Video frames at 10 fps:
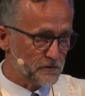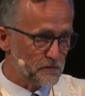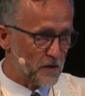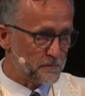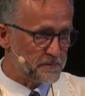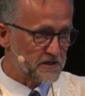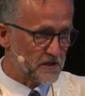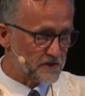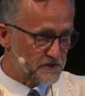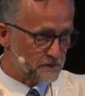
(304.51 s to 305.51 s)
really well
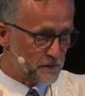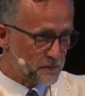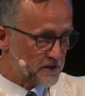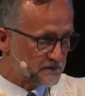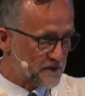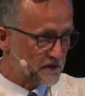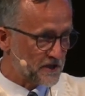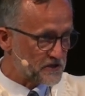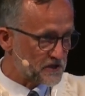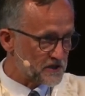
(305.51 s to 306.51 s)
because the book of
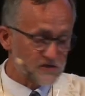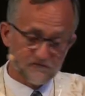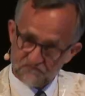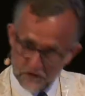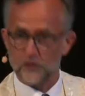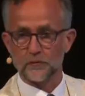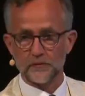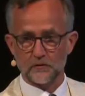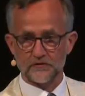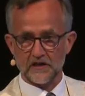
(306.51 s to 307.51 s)
Revelation is
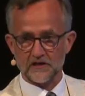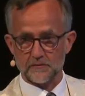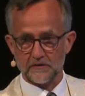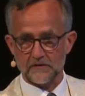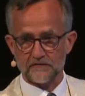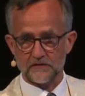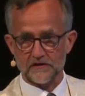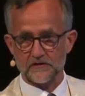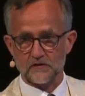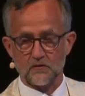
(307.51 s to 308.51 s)
filled with Old Testament
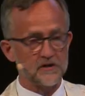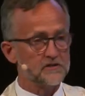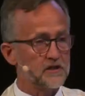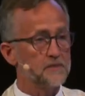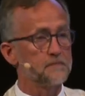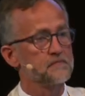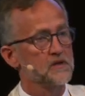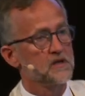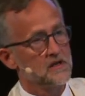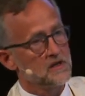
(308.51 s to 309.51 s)
reference. According to
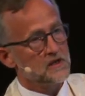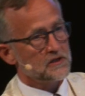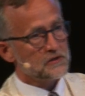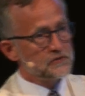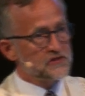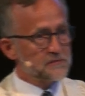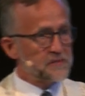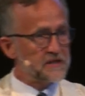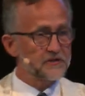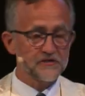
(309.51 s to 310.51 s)

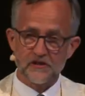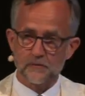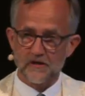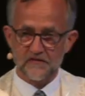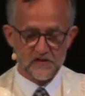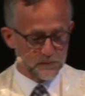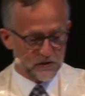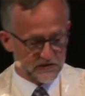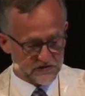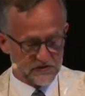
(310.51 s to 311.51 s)
Eugene Peterson in one of his
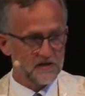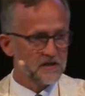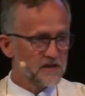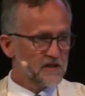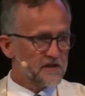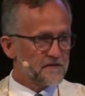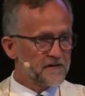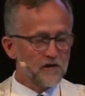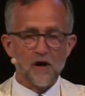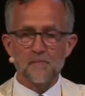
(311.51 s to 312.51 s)
books,
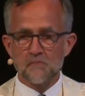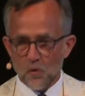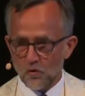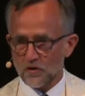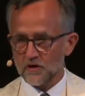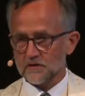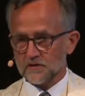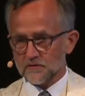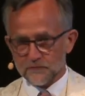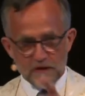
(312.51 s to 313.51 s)
there are
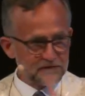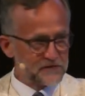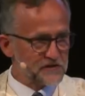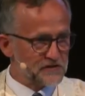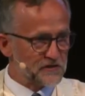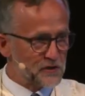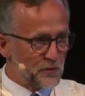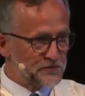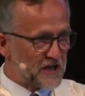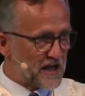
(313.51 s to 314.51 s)
more references to
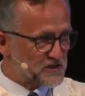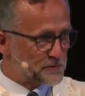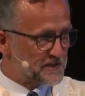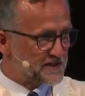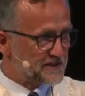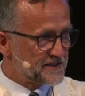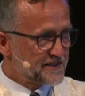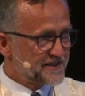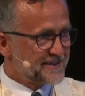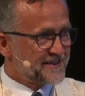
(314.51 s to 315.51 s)
the Old Testament
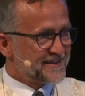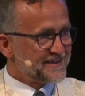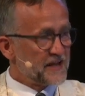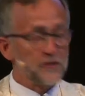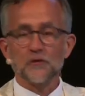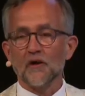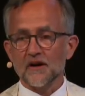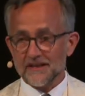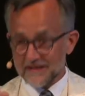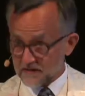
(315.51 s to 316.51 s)
than
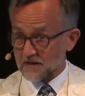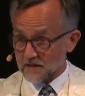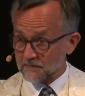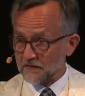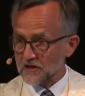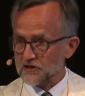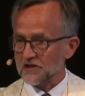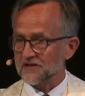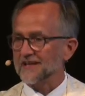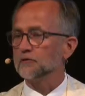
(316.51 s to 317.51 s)
there are in, in
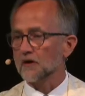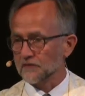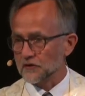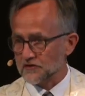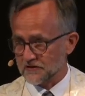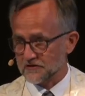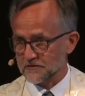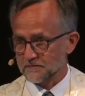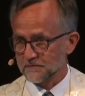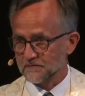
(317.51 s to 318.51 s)
Revelation than there are
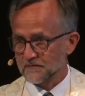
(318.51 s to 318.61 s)
verses.